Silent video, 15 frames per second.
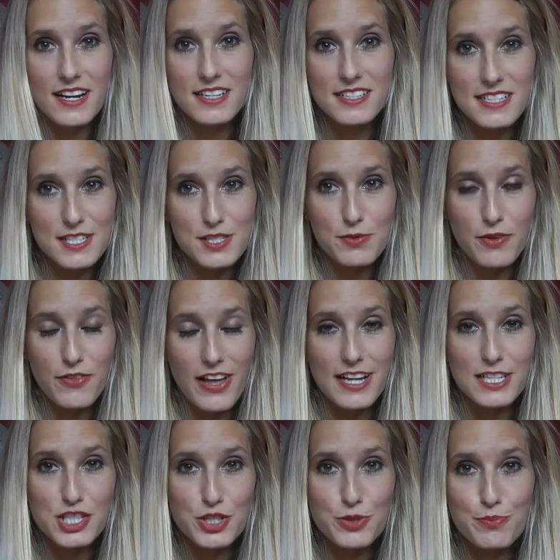ideas what
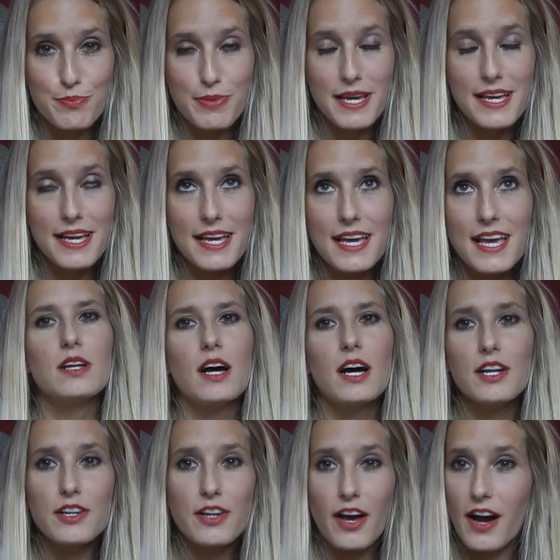that should be?
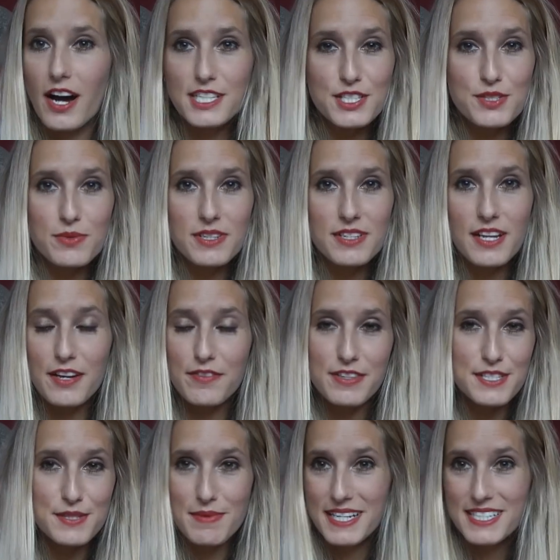I don't know, I just want to know if
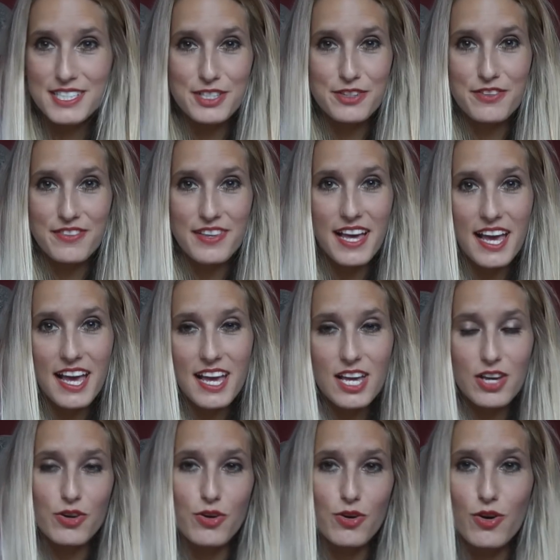this made you
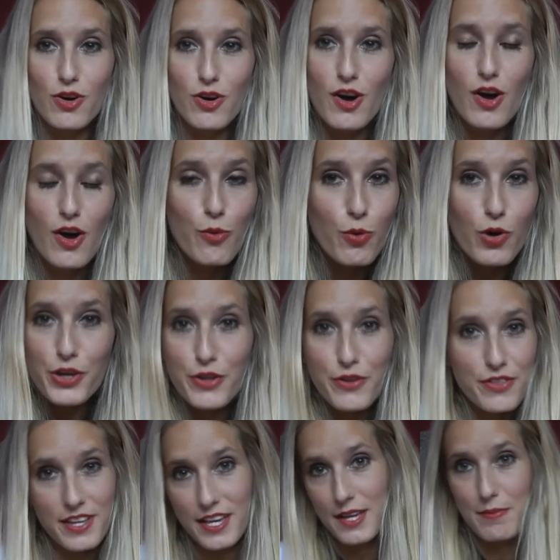think, or what you
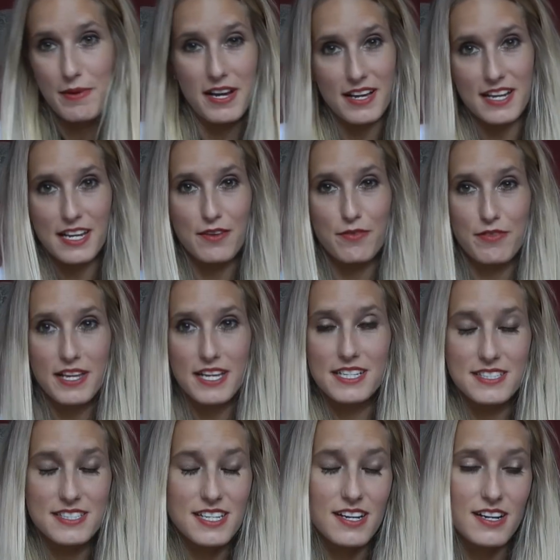think about any of
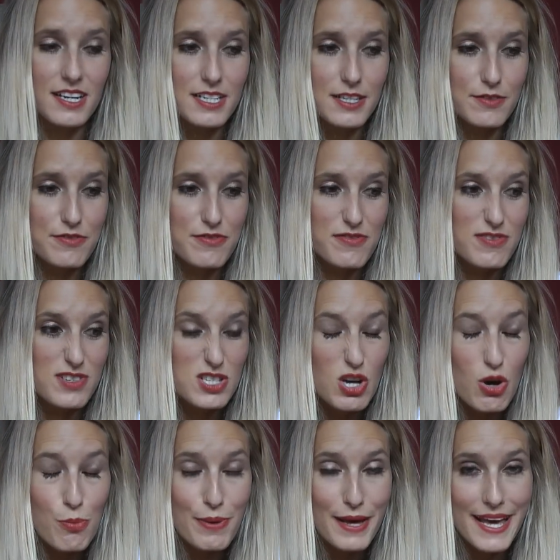these kind of
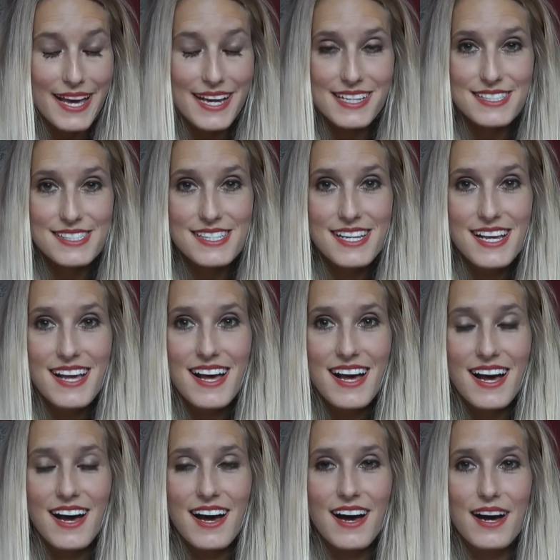topics.
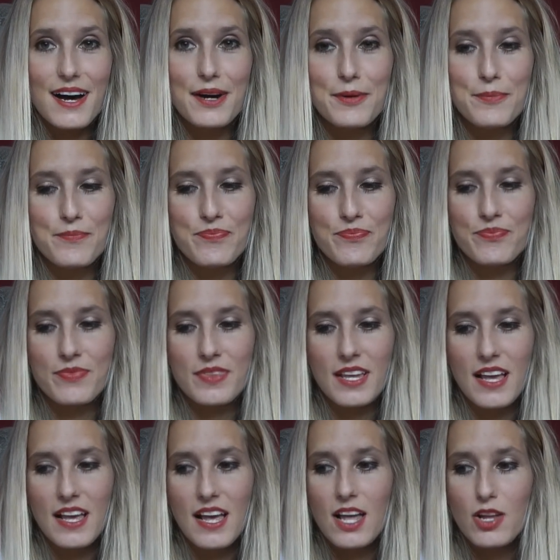And
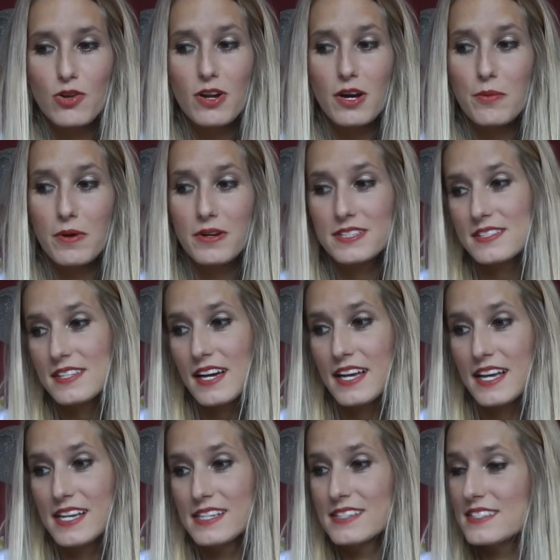all I want to
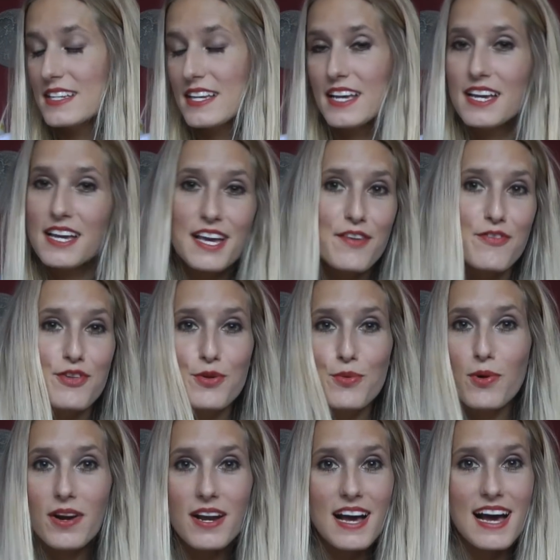say is, if you
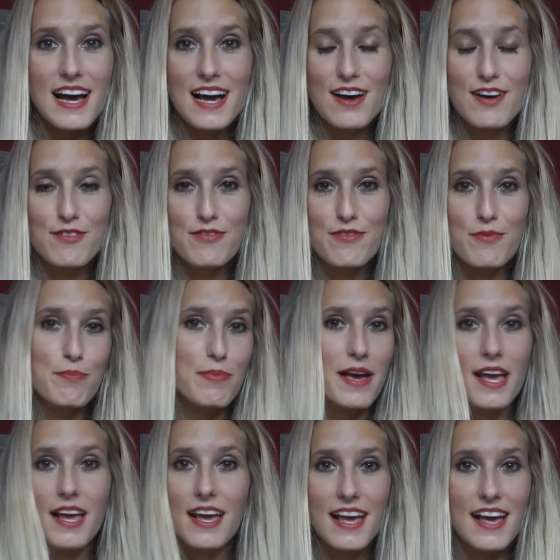want to have
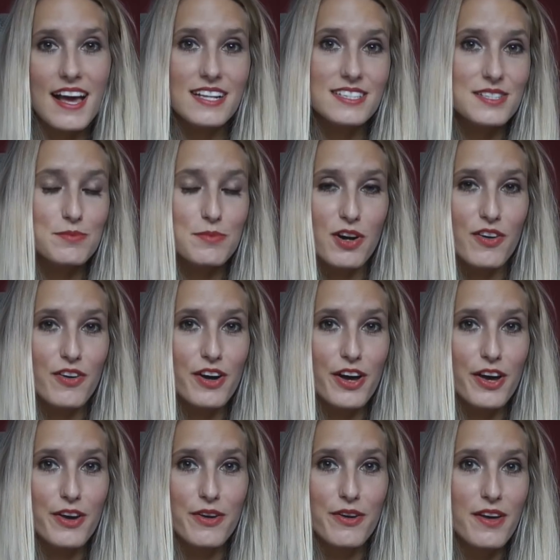pink hair
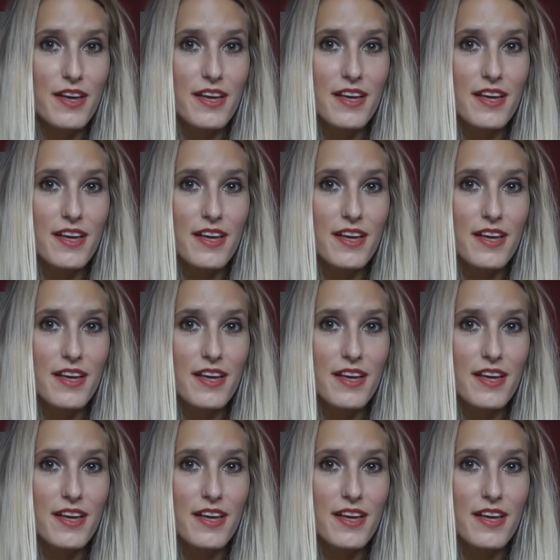tomorrow